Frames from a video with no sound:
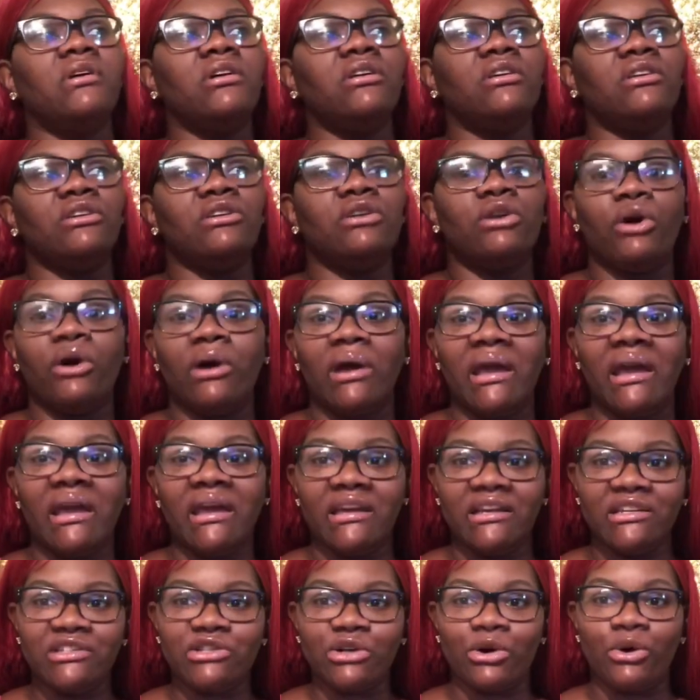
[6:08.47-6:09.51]
you know
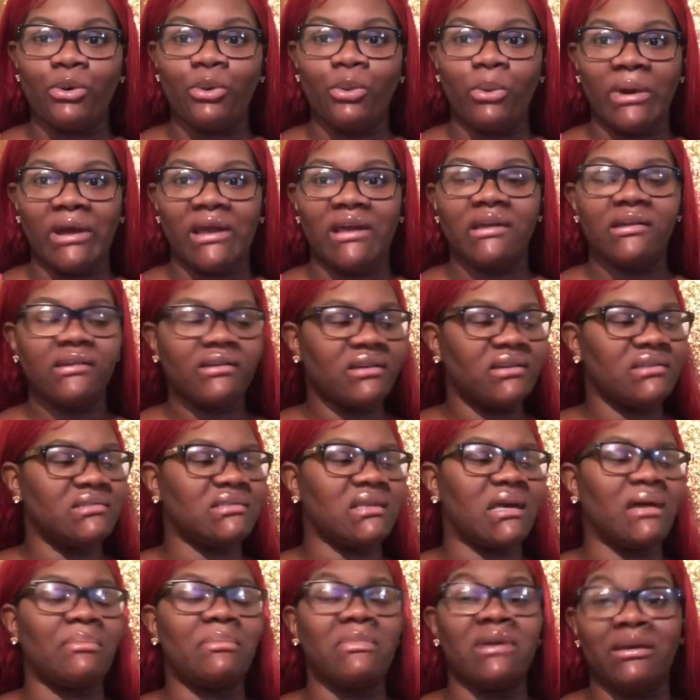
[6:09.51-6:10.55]
age or weight because
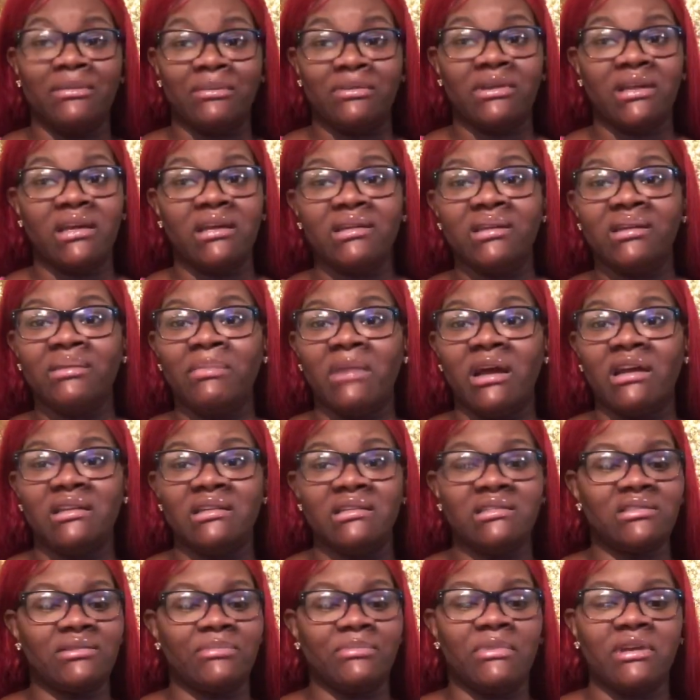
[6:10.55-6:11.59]
like man lately my
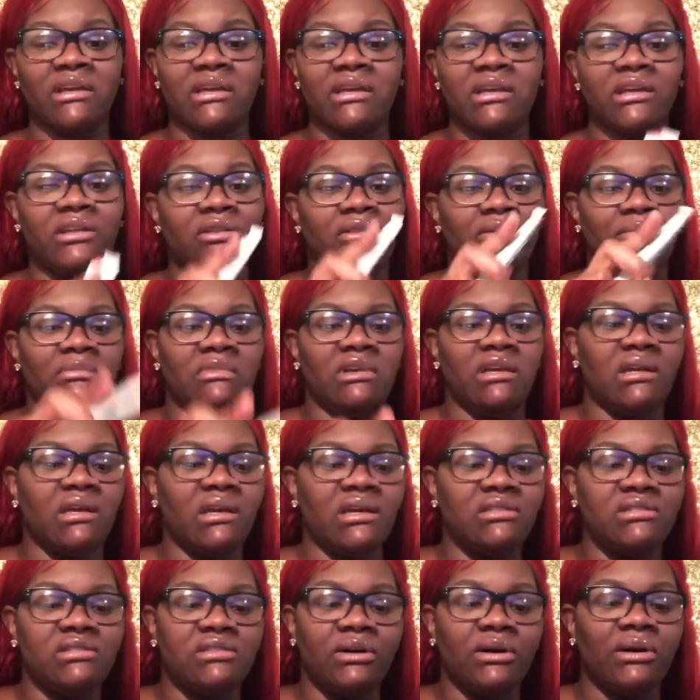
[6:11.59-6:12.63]
knees have been killing me
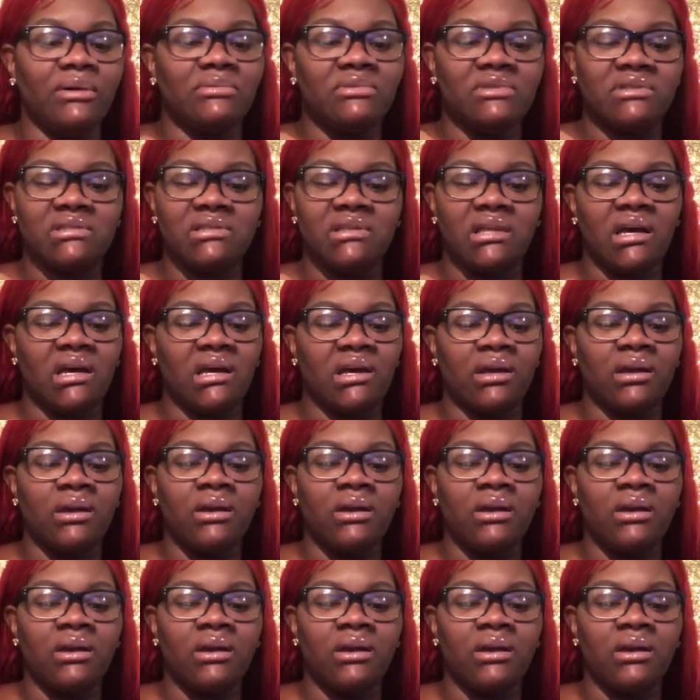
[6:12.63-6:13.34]
and so i'm just like